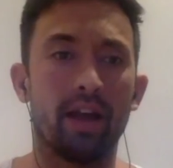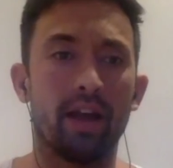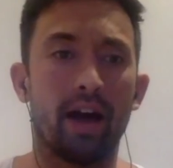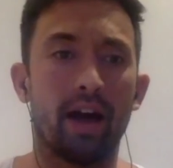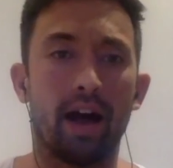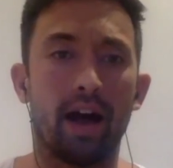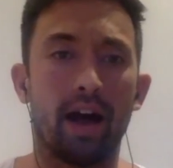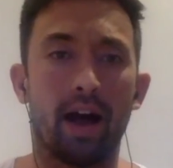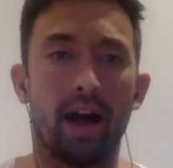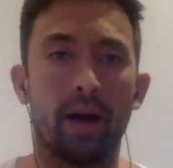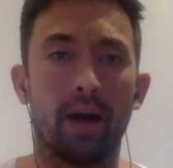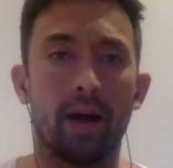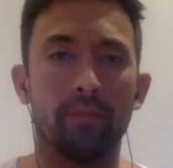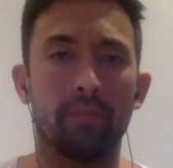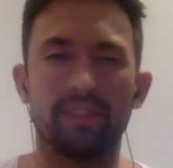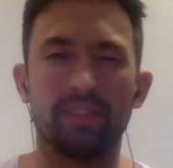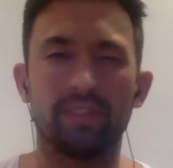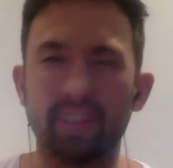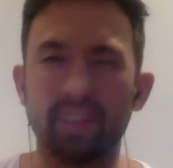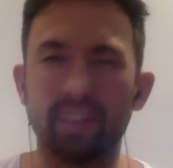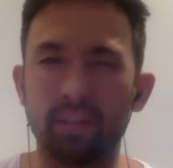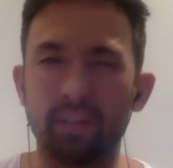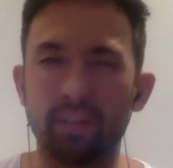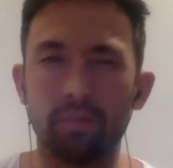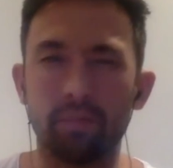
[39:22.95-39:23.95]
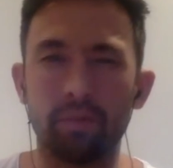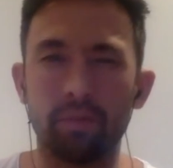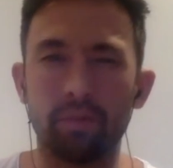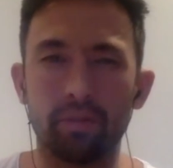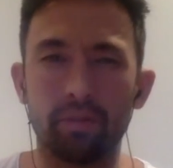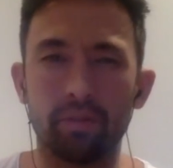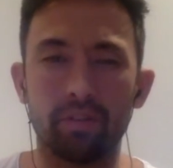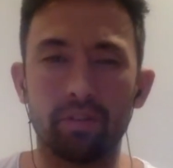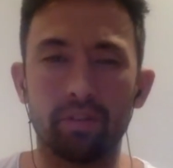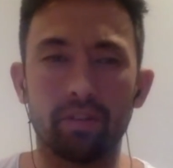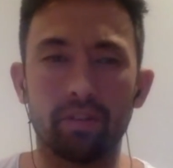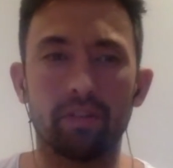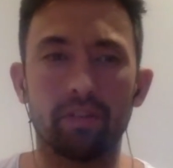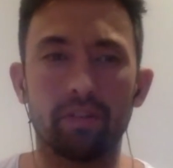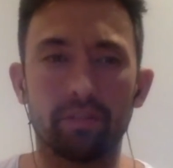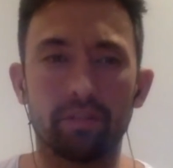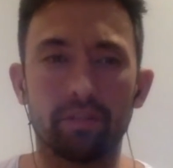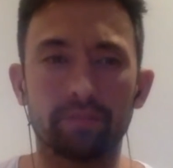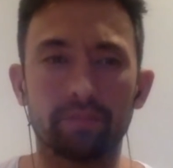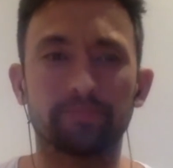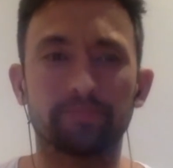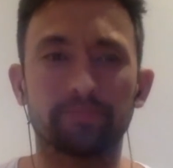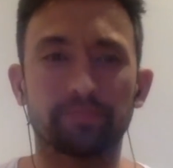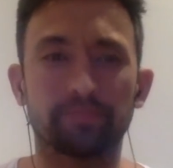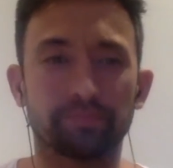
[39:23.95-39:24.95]
Um, yeah, they generally cinnamon. Taste
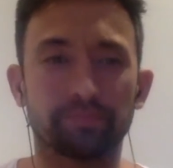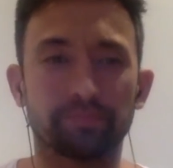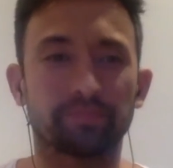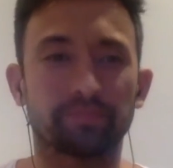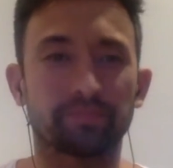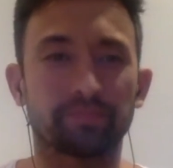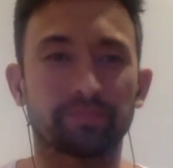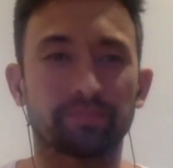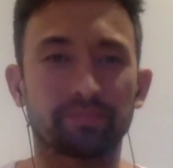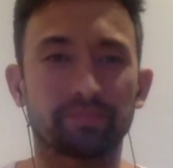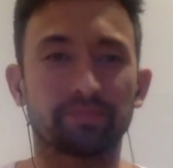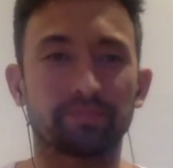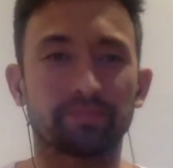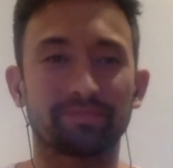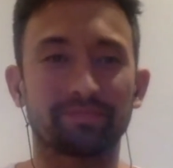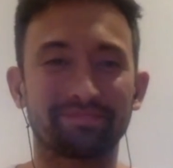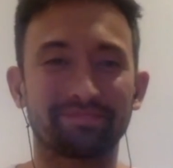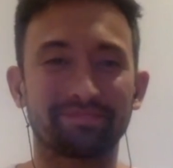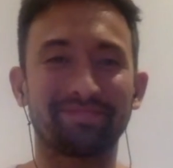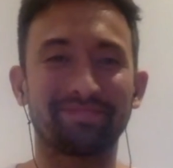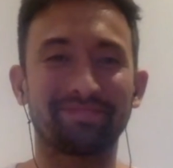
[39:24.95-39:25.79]
quite pants.